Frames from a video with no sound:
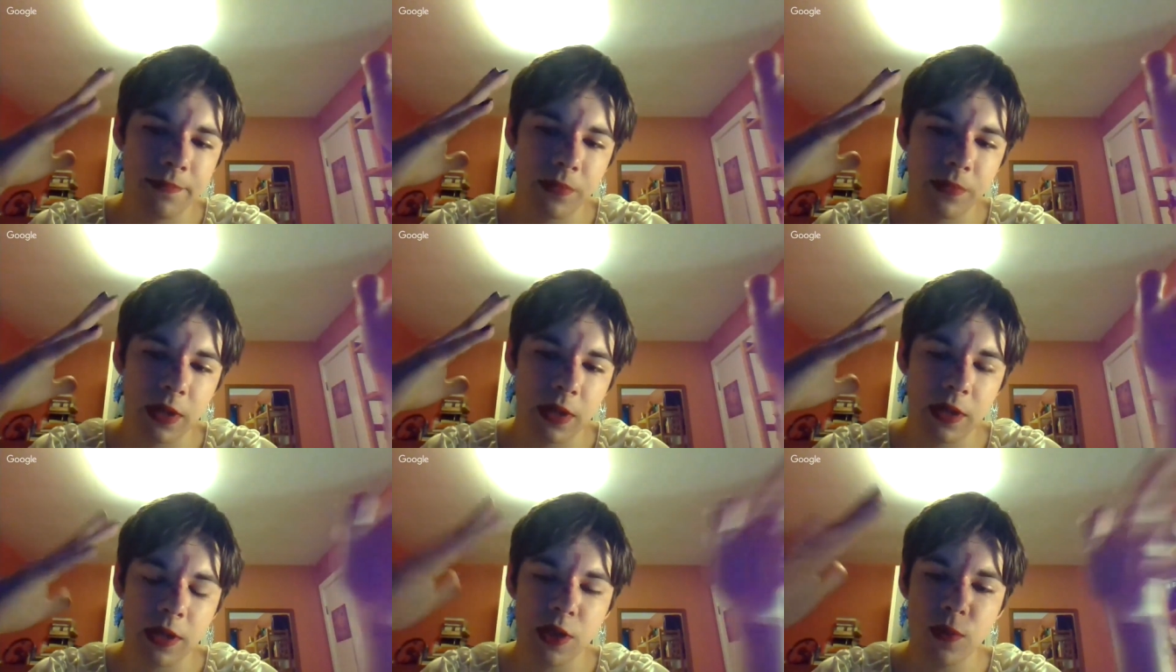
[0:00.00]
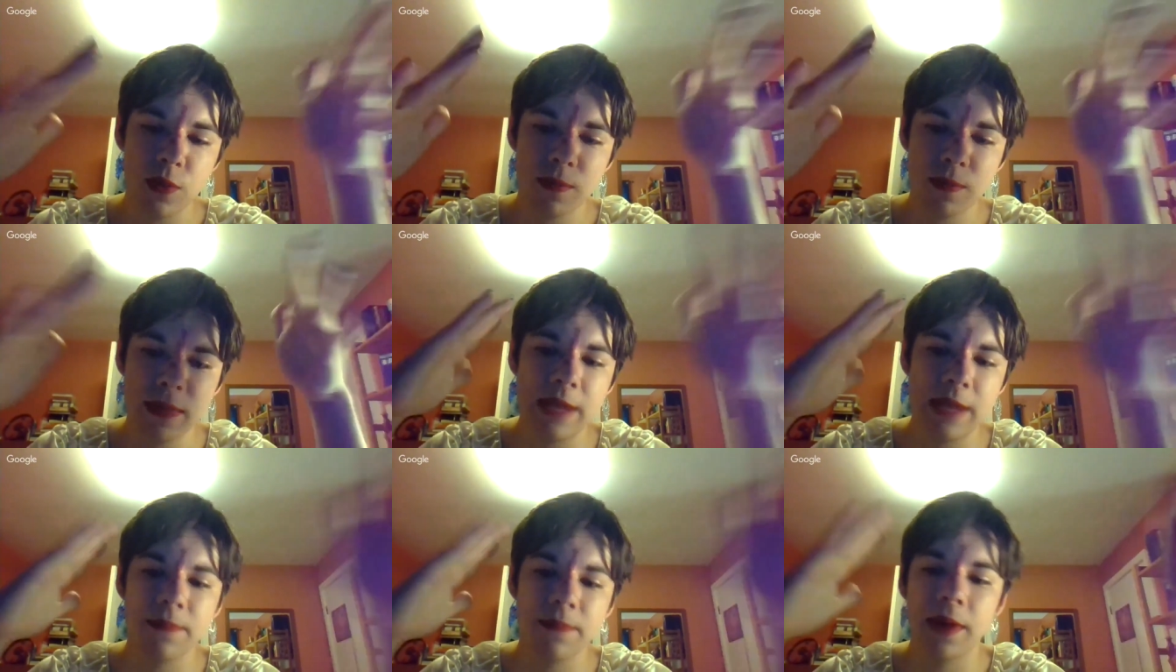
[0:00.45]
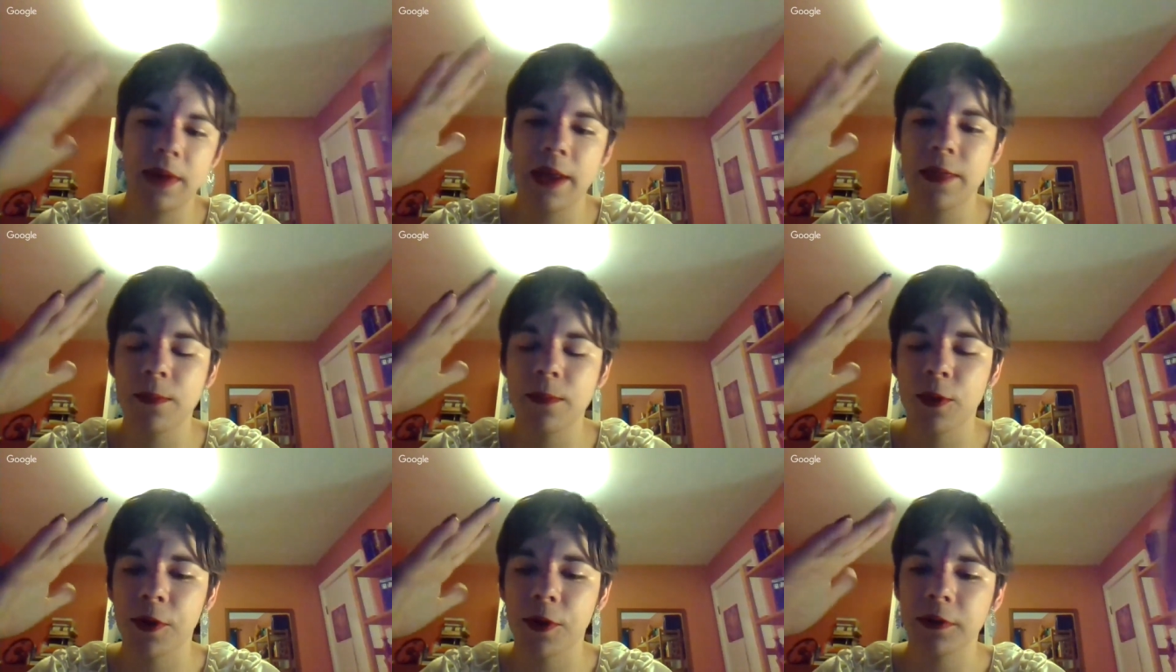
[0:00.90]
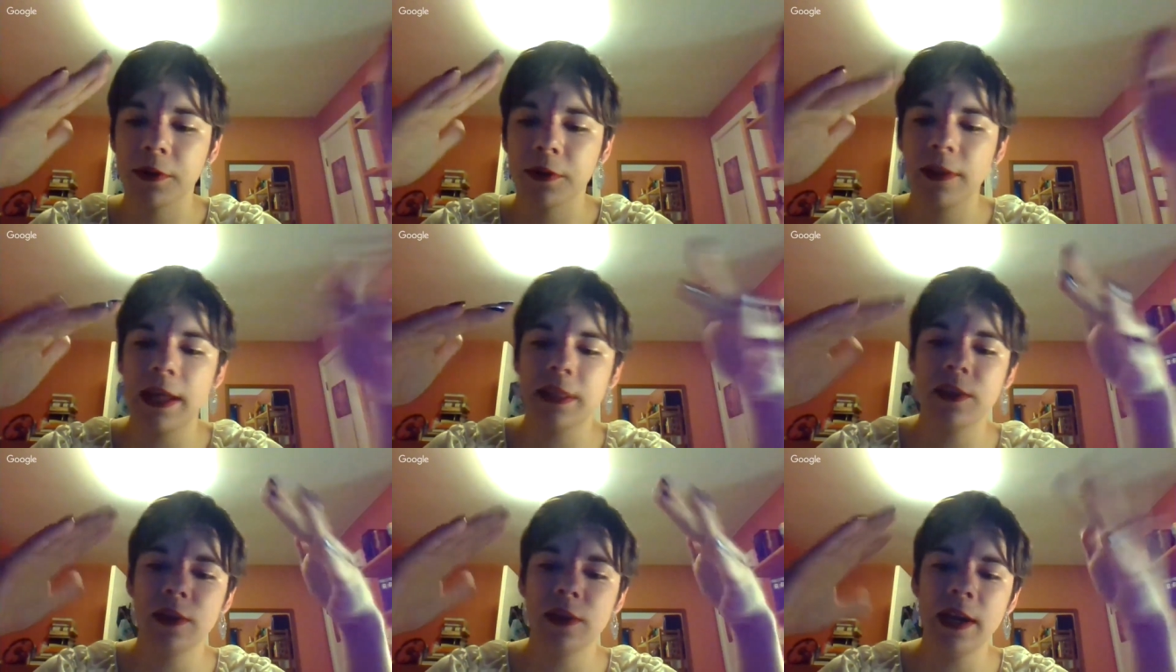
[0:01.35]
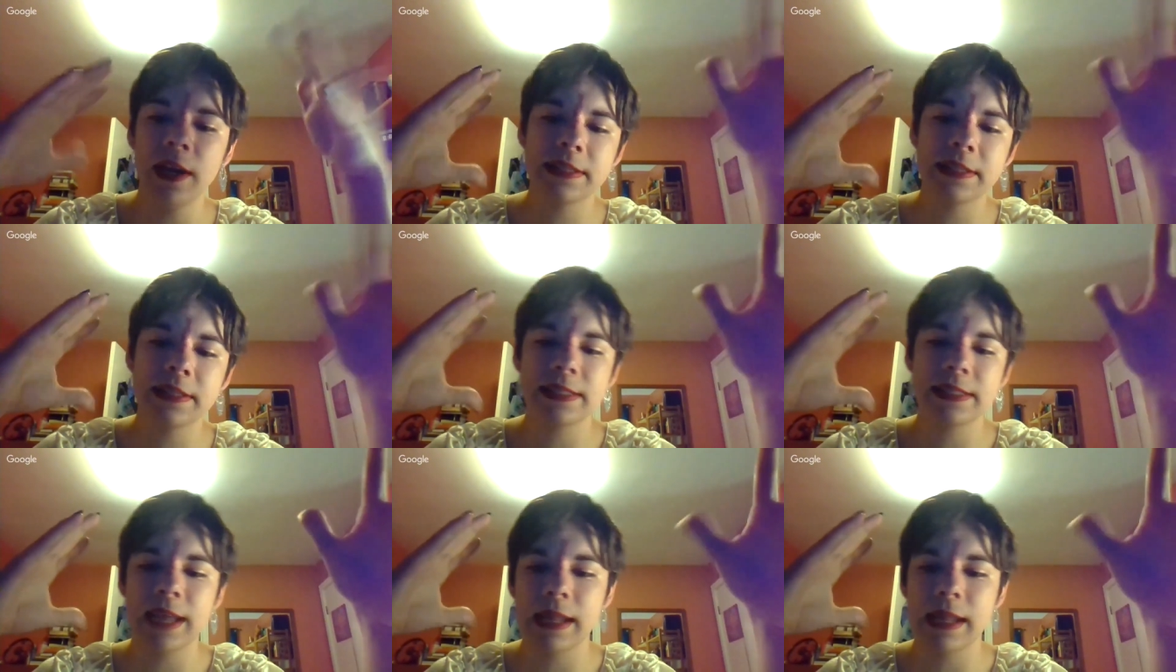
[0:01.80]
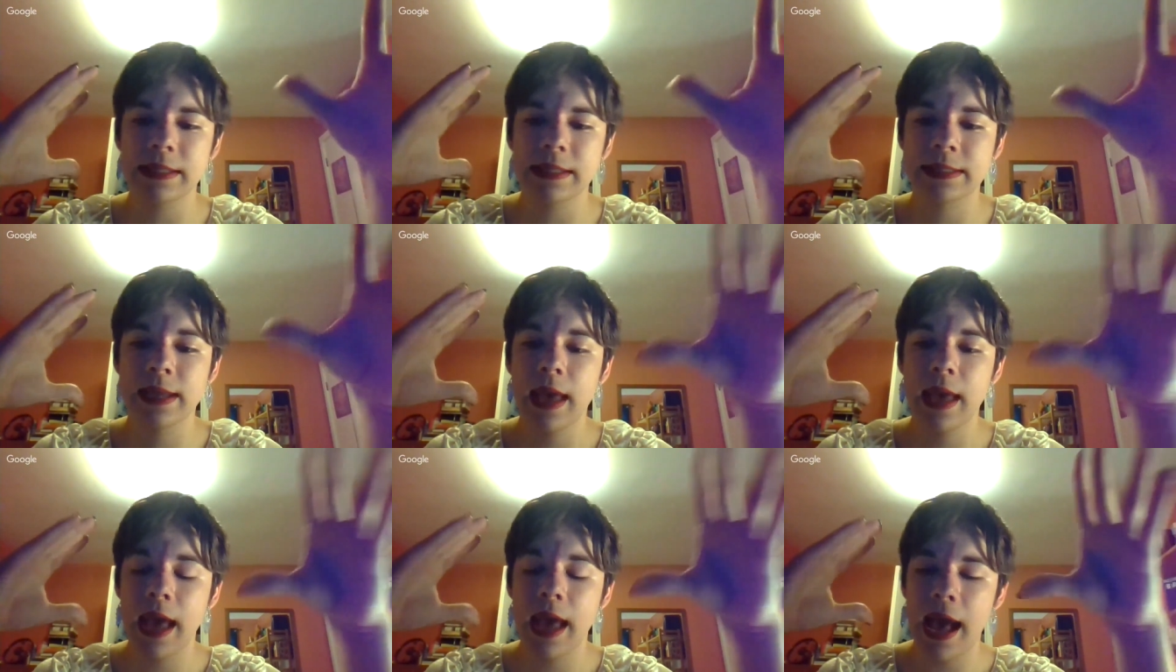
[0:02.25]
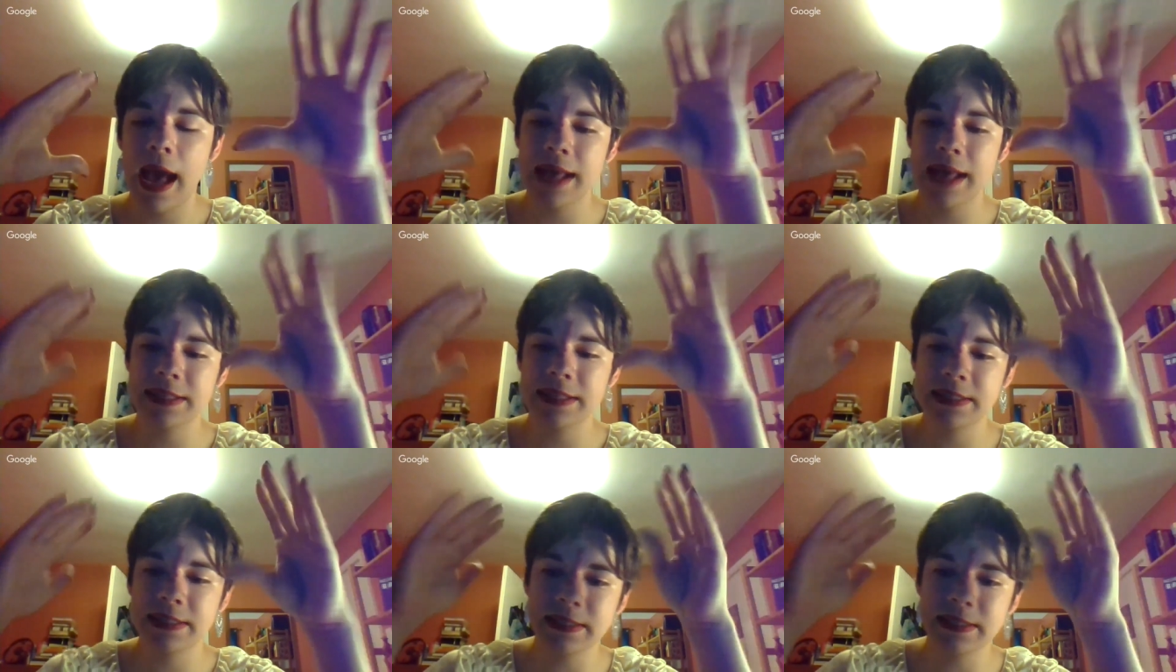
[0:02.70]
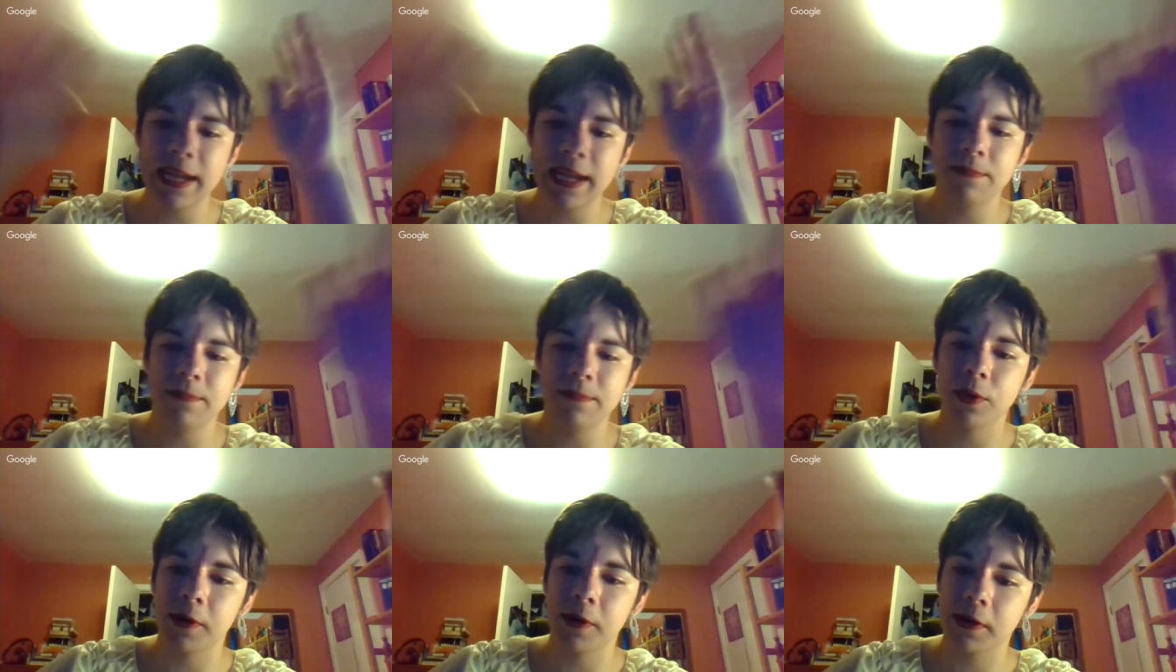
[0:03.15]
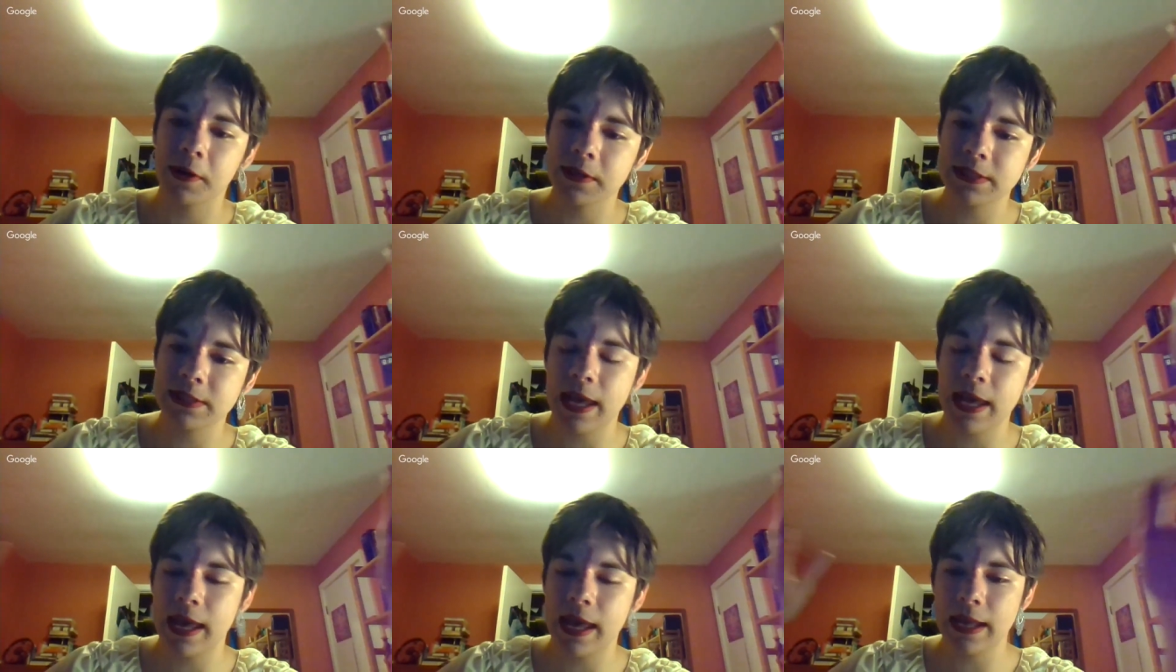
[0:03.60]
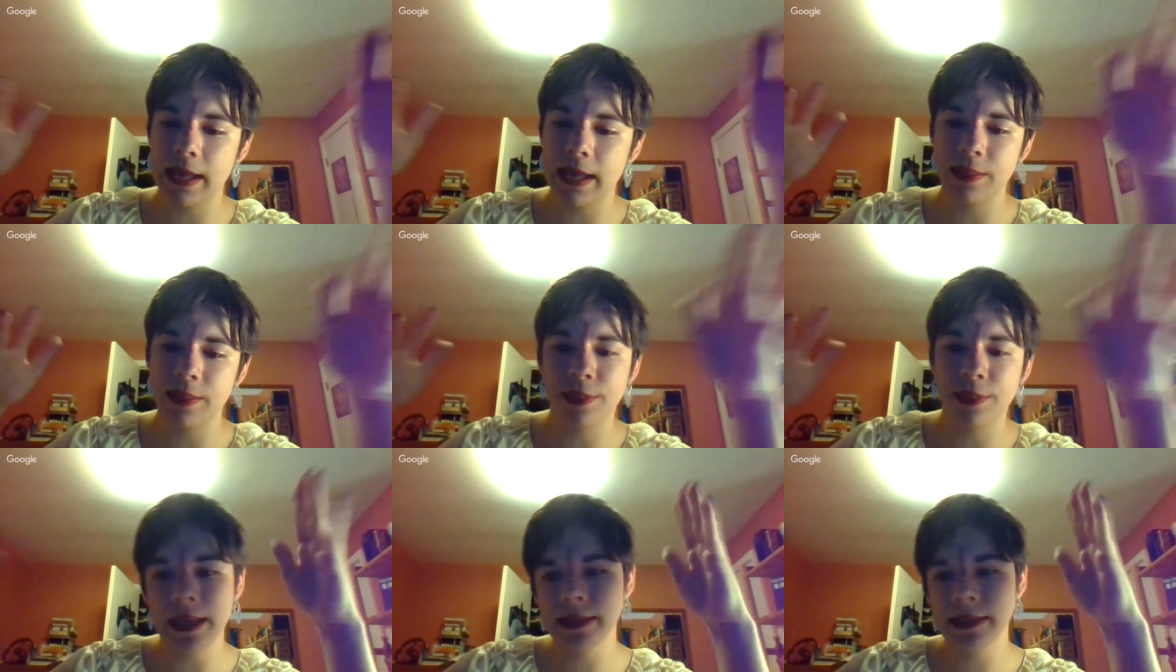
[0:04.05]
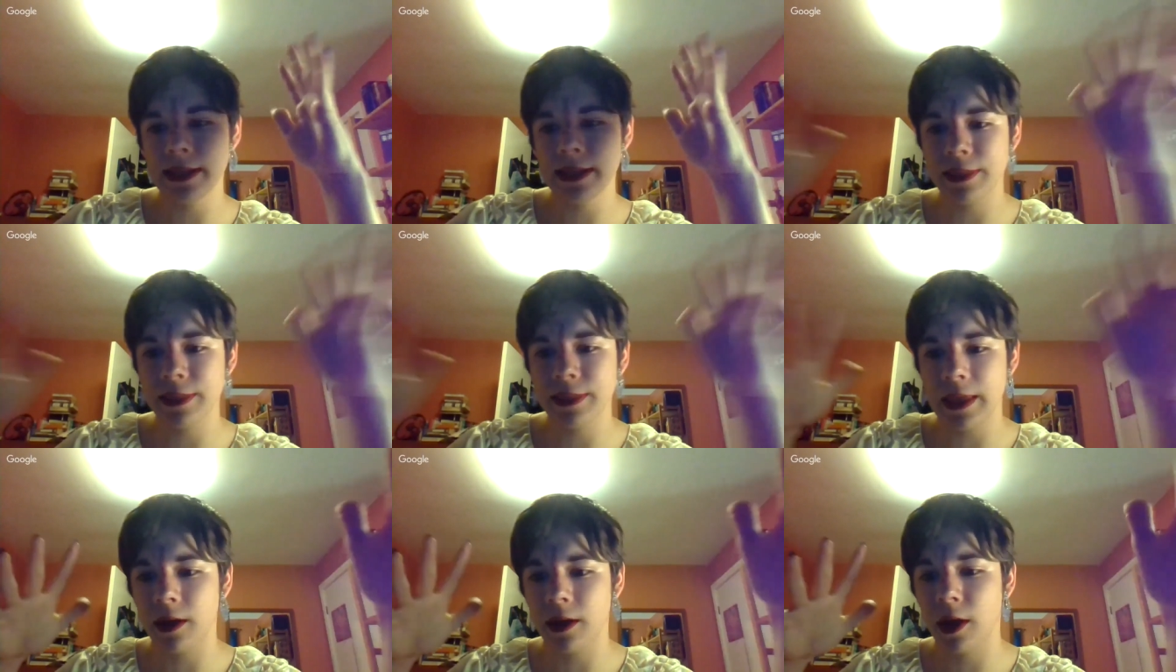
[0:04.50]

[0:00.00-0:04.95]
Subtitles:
you mean by the border. Like, the United States has state borders, and these, I think,